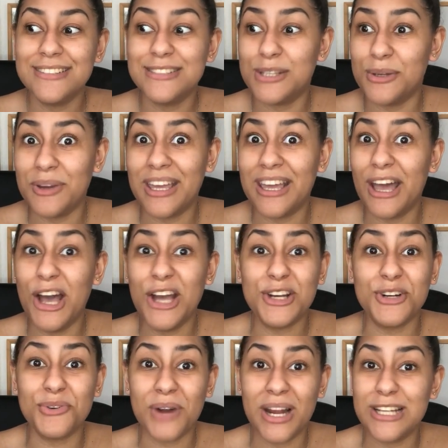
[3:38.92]
doing
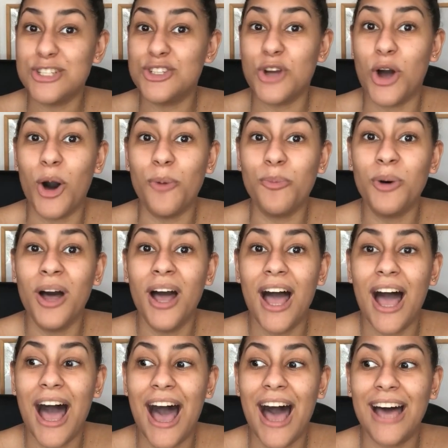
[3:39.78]
a great job,
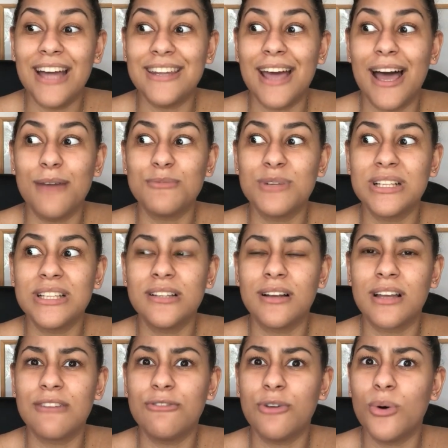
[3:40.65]
and I'm really
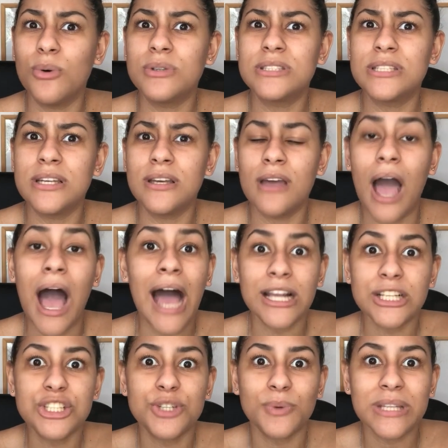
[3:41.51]
looking forward to
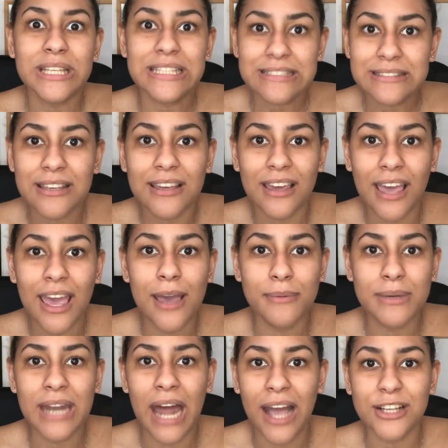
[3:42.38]
actually seeing
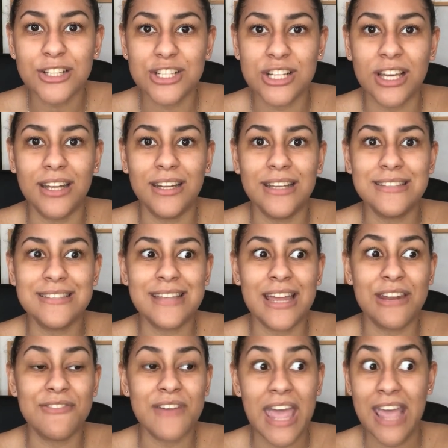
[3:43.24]
him in action
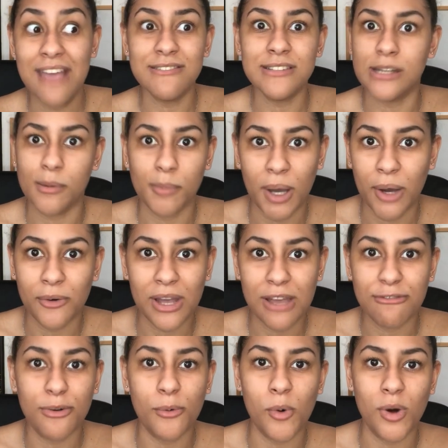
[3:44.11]
instead of hearing about
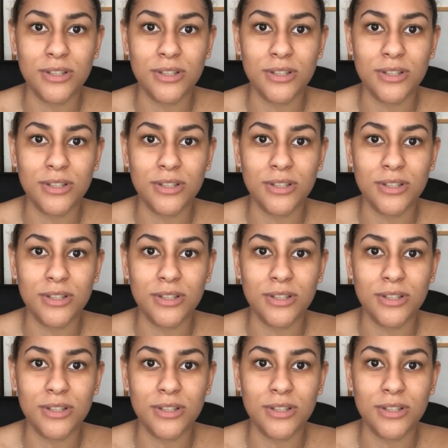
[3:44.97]
it for